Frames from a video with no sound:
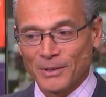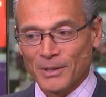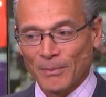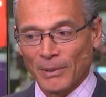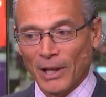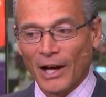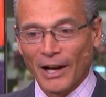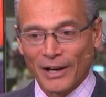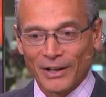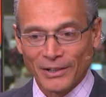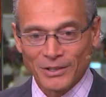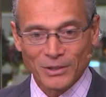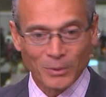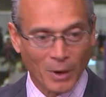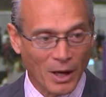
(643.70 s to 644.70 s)

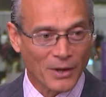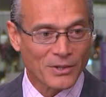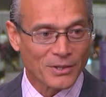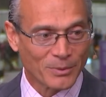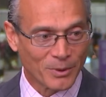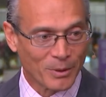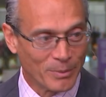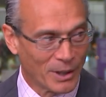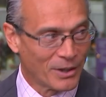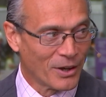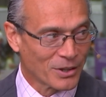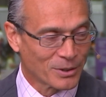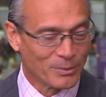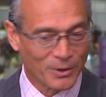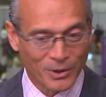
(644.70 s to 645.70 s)
supplier to us, we're a big
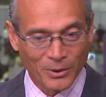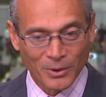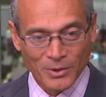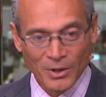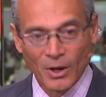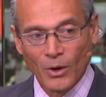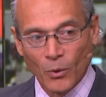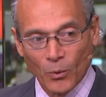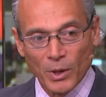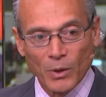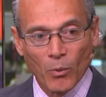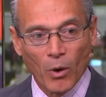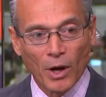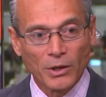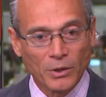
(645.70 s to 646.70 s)
customer of yours,
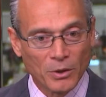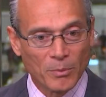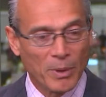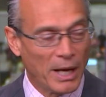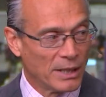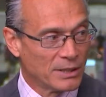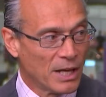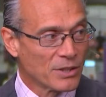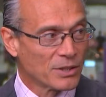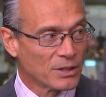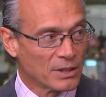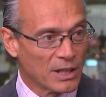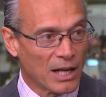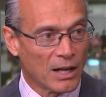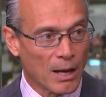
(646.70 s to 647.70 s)
we want you to pay
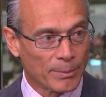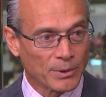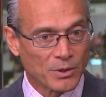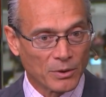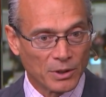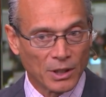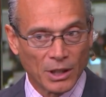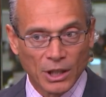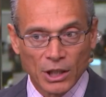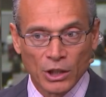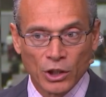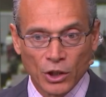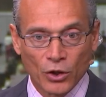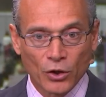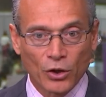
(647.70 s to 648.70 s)
attention to that opportunity and
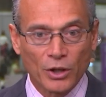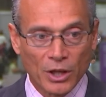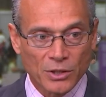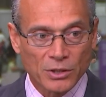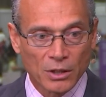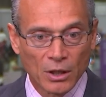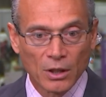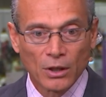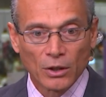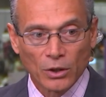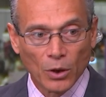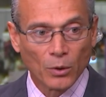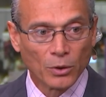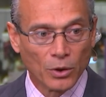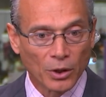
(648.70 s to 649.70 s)
in earnest
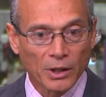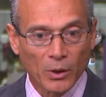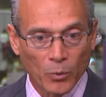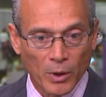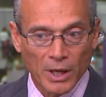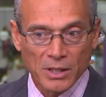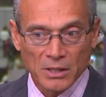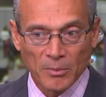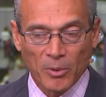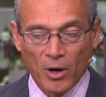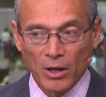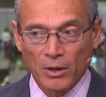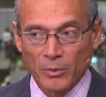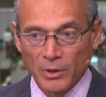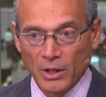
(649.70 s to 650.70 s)
go look at ways to
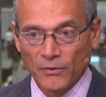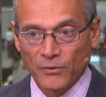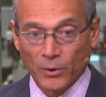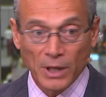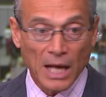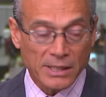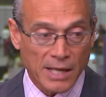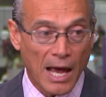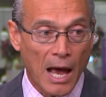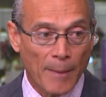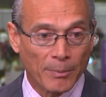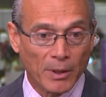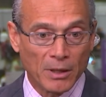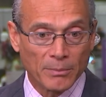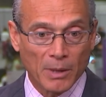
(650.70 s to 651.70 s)
partner with Infor. And that's
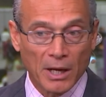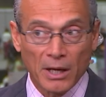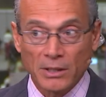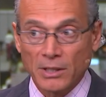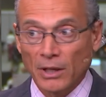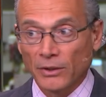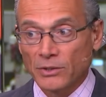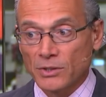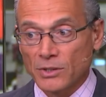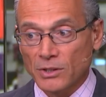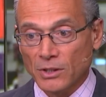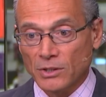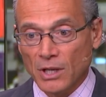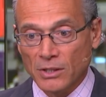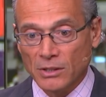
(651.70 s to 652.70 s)
happened. My
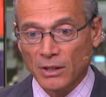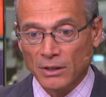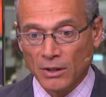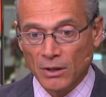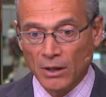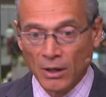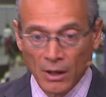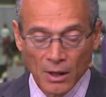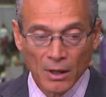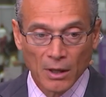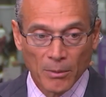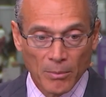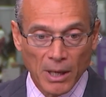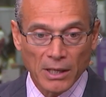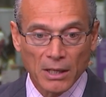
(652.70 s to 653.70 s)
intelligence suggests that there are
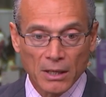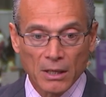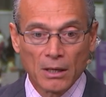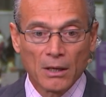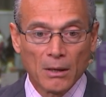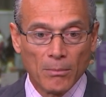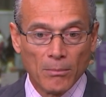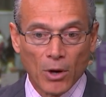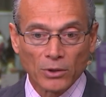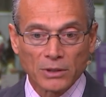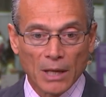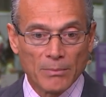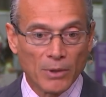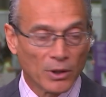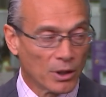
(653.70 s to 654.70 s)
many
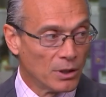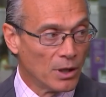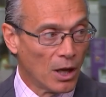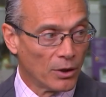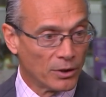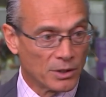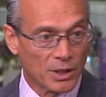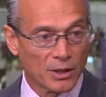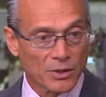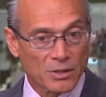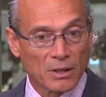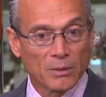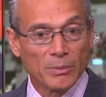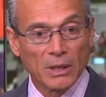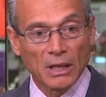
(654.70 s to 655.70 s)
multi-million dollar
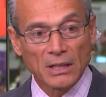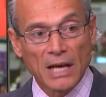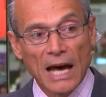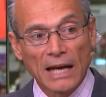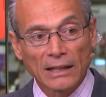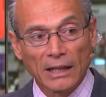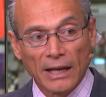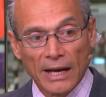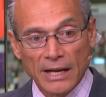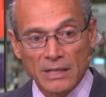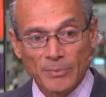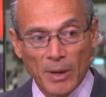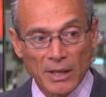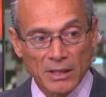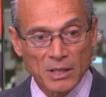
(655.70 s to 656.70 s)
deals that are being
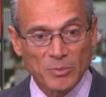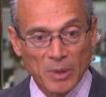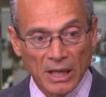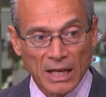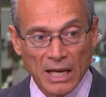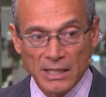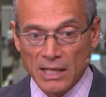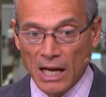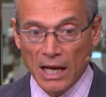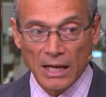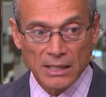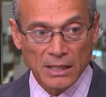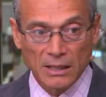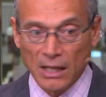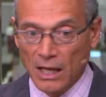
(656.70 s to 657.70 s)
catalyzed by these big
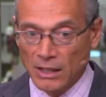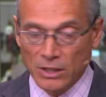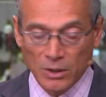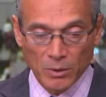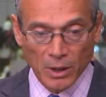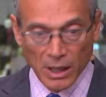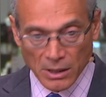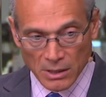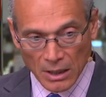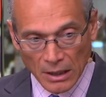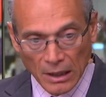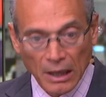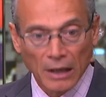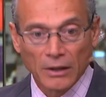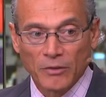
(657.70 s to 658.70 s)
SIs and they do a
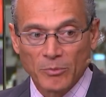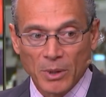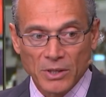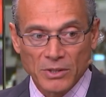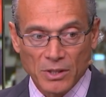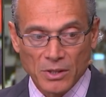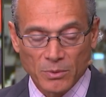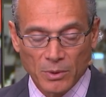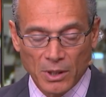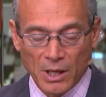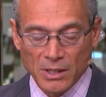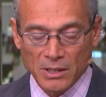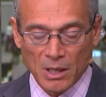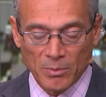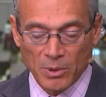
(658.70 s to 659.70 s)
ton of business with
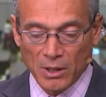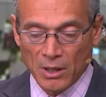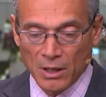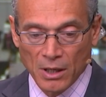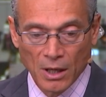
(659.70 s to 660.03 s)
SAP